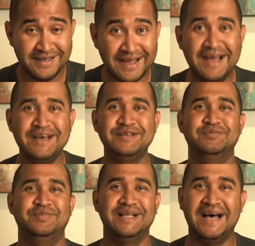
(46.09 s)
had a
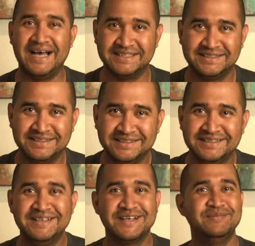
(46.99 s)
blast.
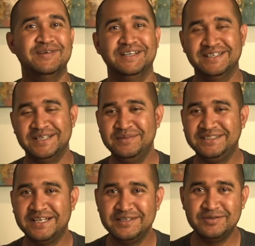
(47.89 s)
Come on, let me
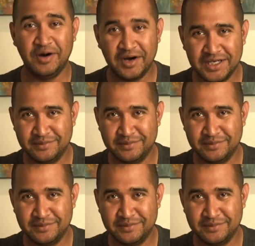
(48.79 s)
tell you all